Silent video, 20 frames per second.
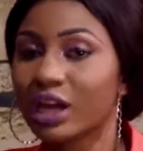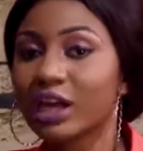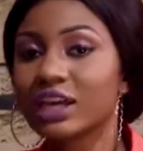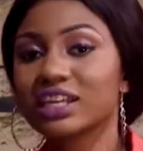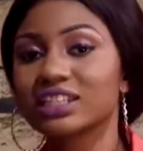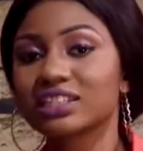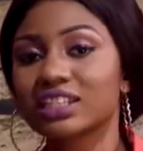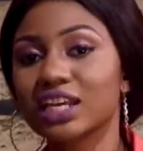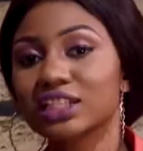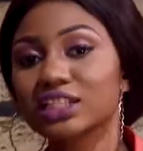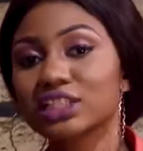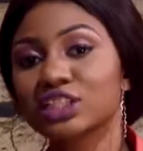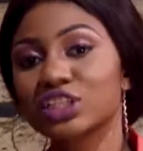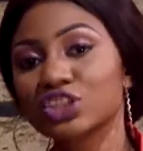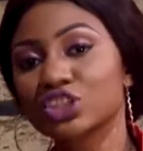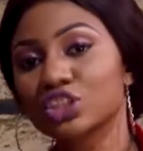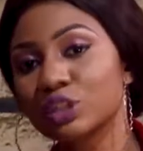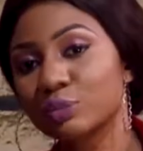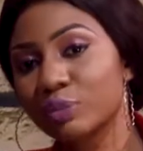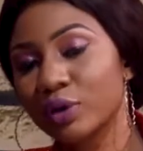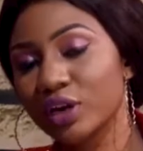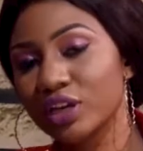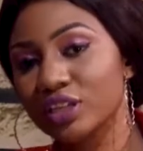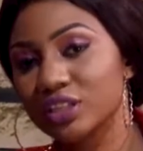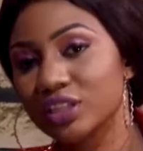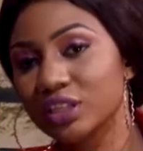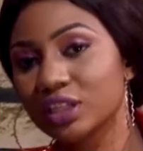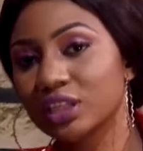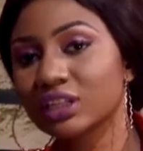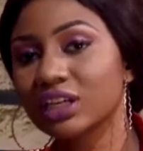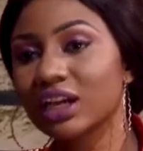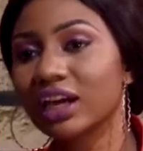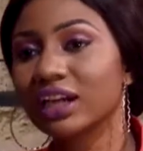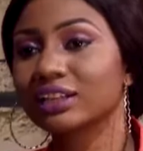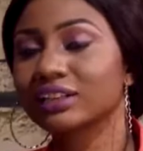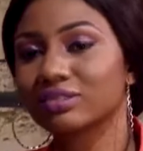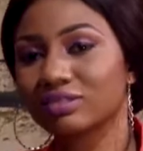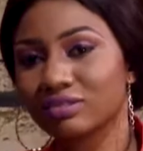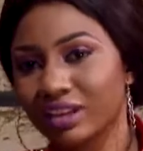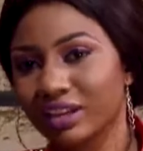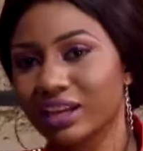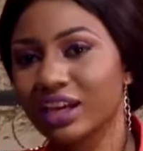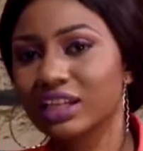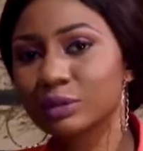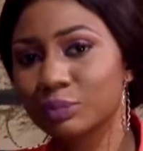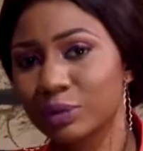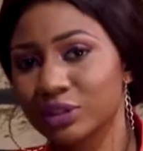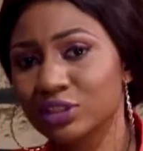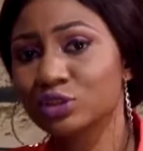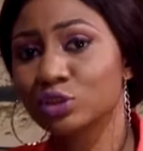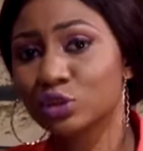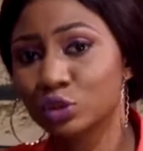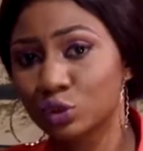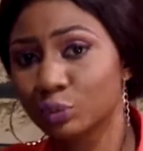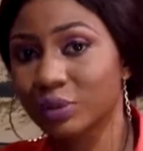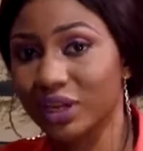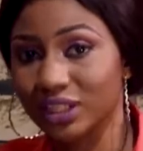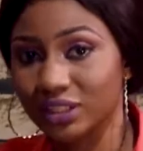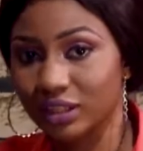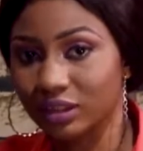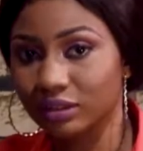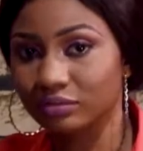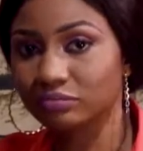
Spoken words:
wrong. Instead, teach the person and get the person to do better.